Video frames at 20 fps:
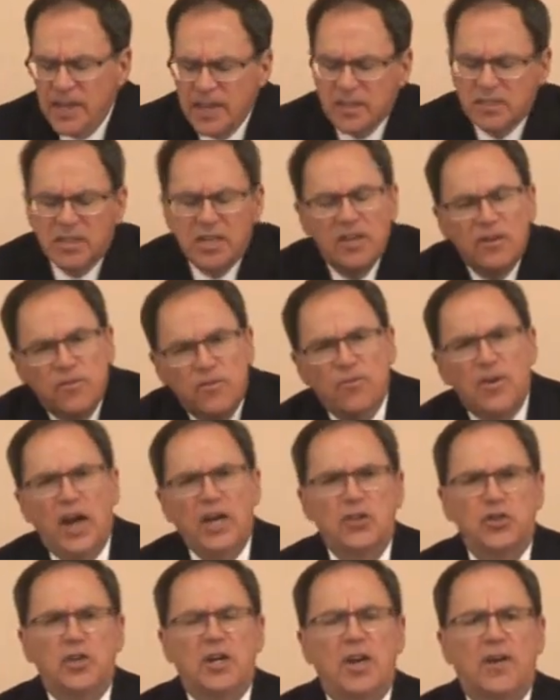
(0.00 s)
is
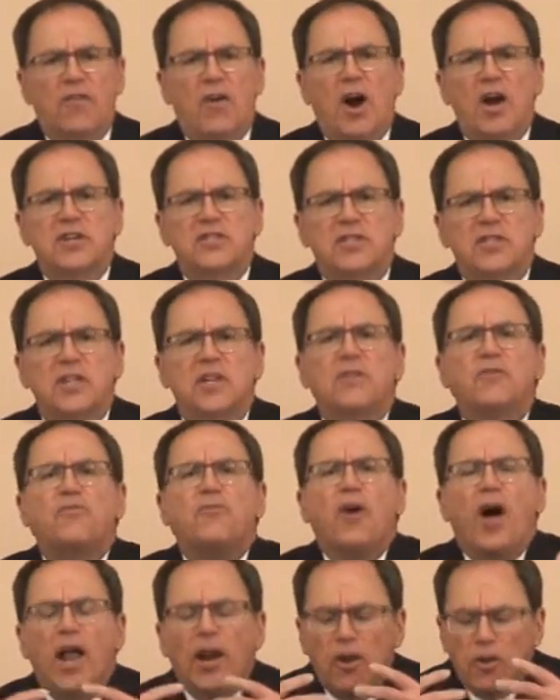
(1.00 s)
confession of our sin,
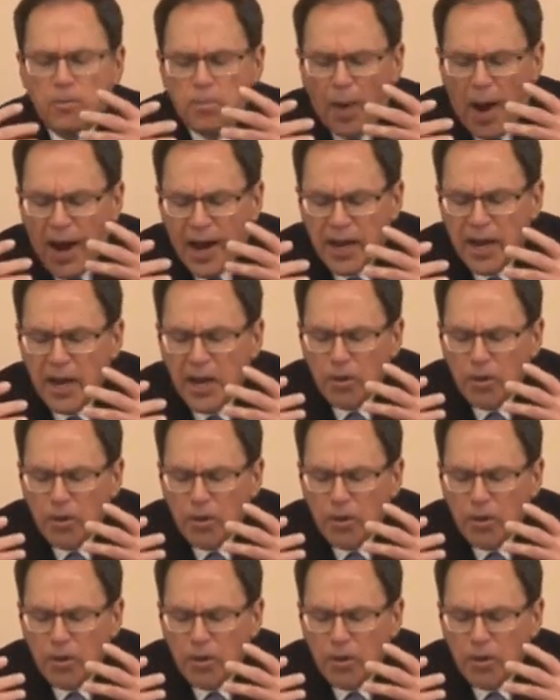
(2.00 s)
followed by